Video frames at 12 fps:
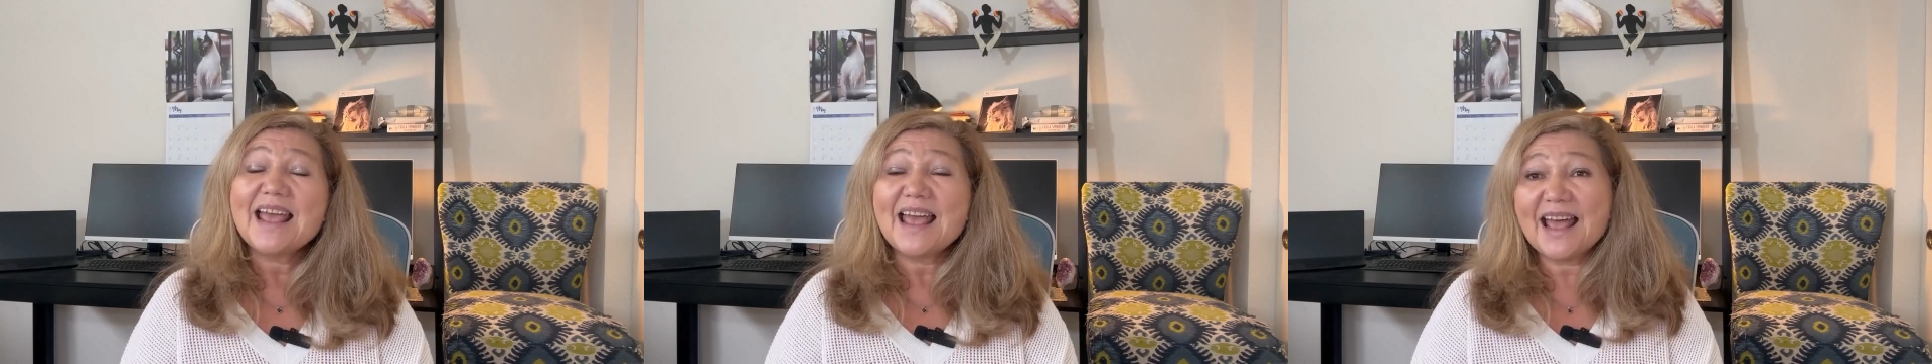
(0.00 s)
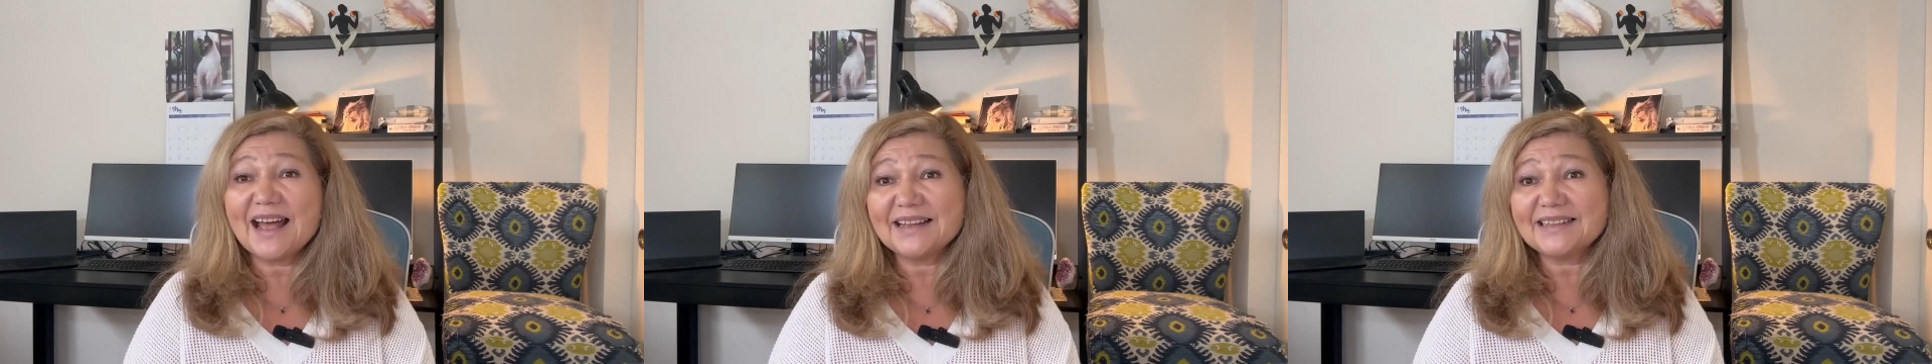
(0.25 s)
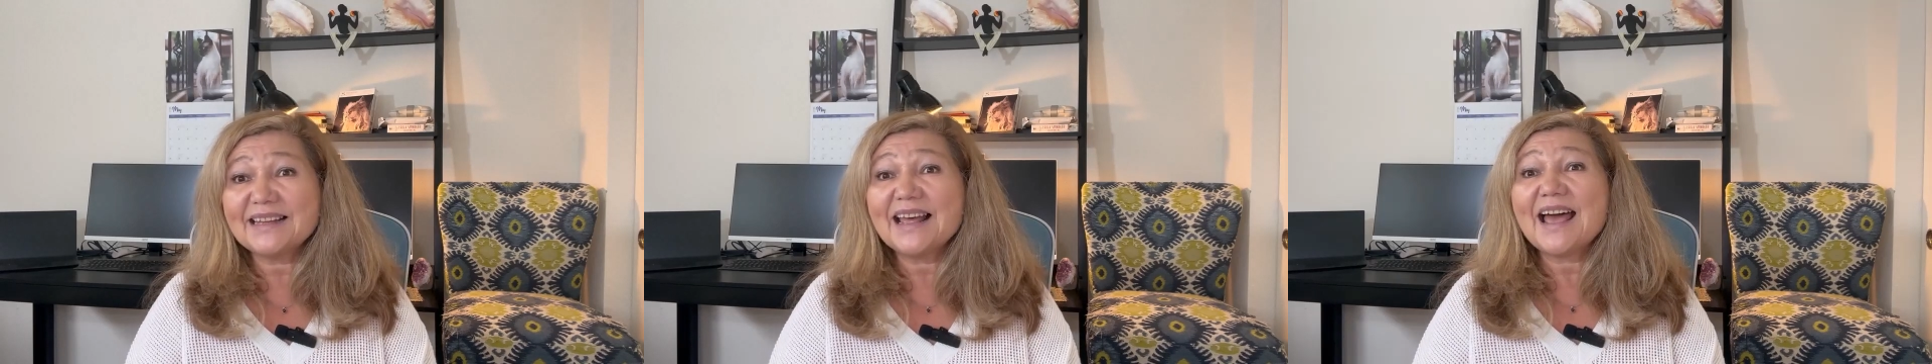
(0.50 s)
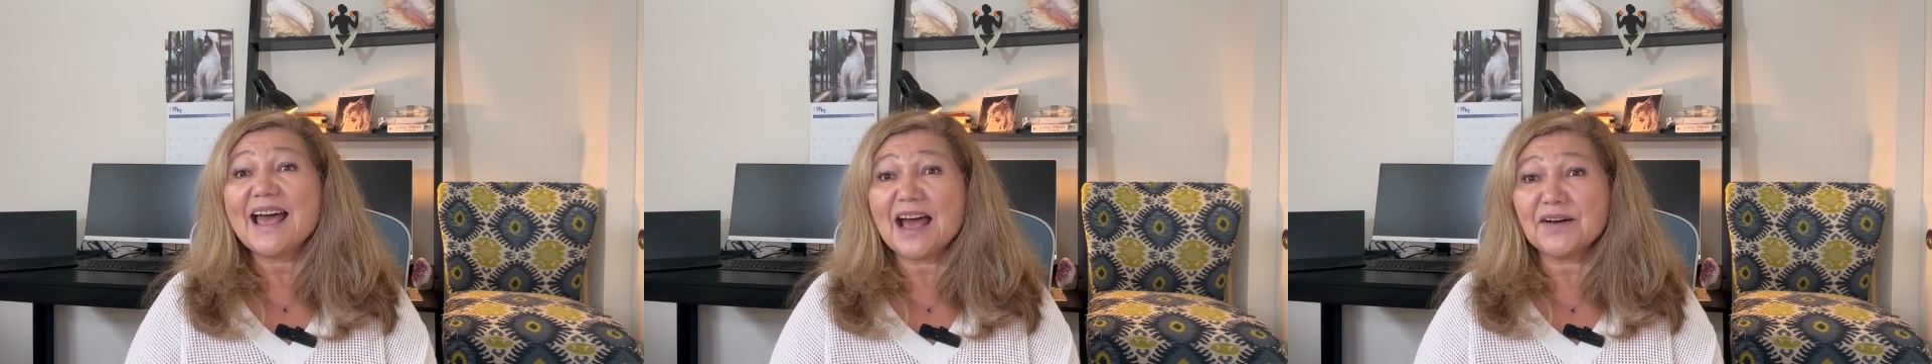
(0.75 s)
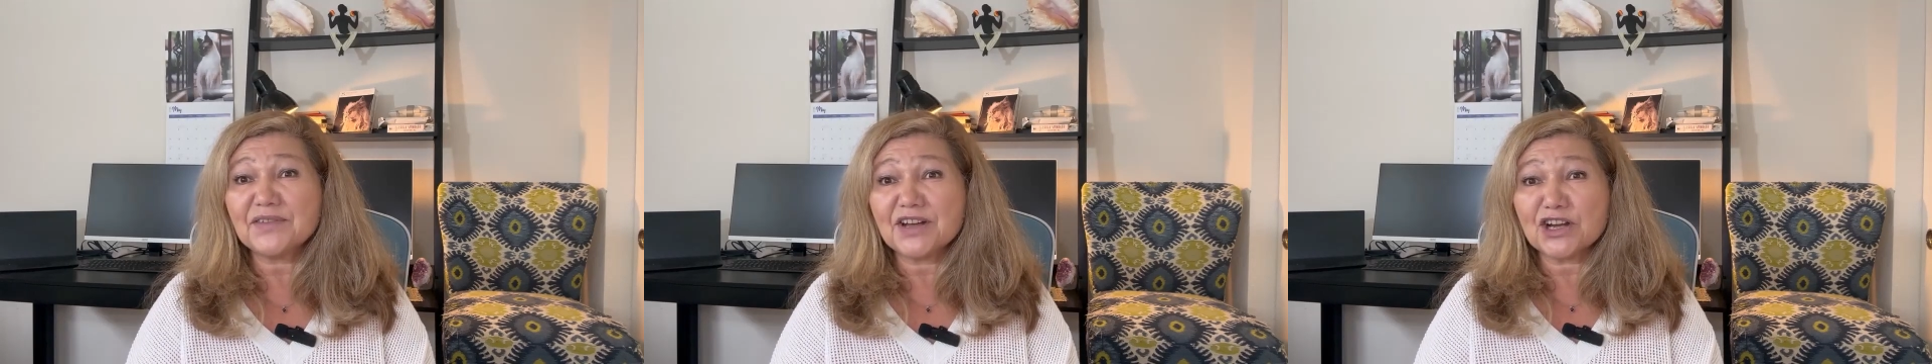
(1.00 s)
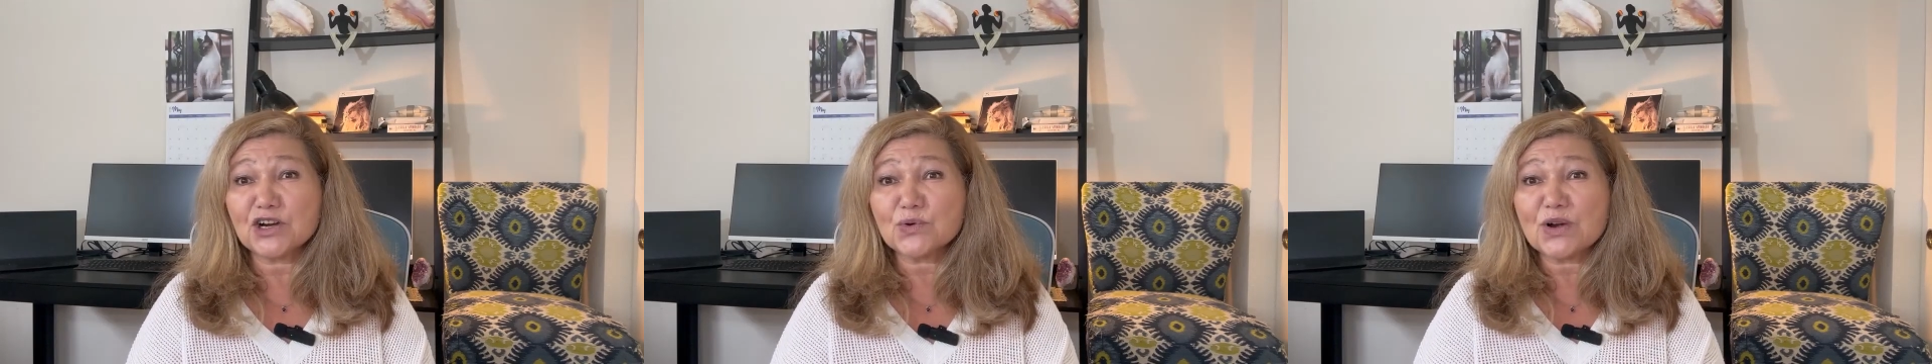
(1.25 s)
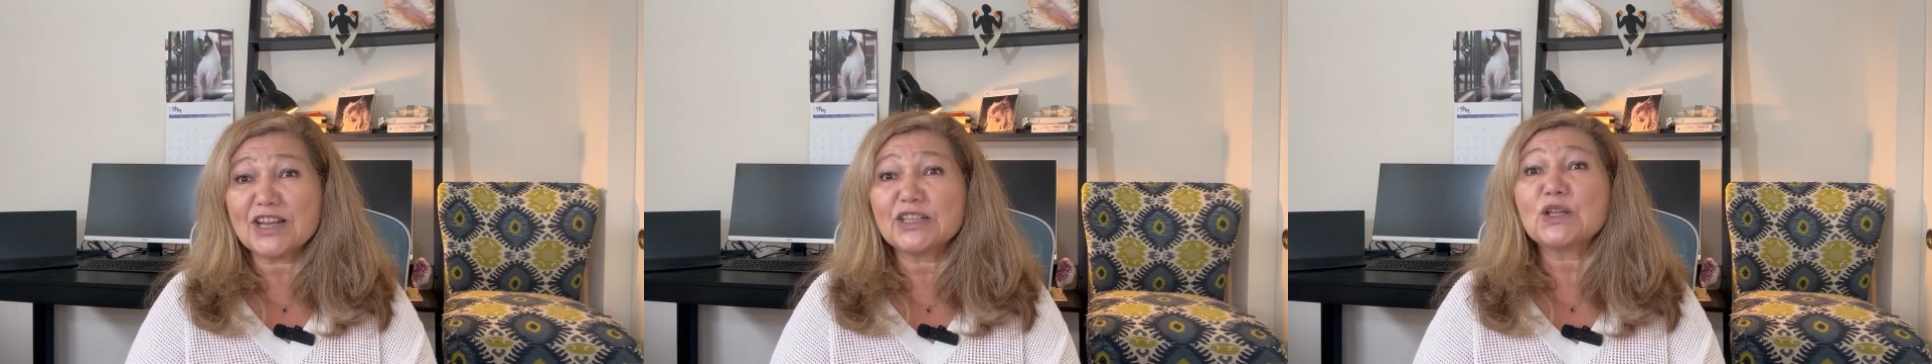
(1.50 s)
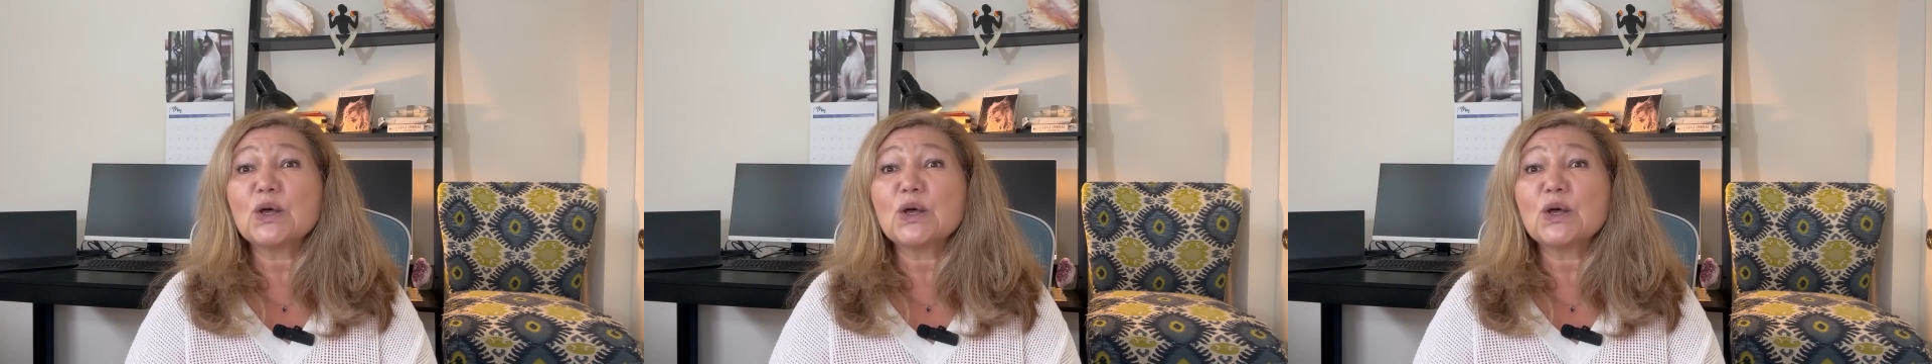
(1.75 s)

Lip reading: and have a great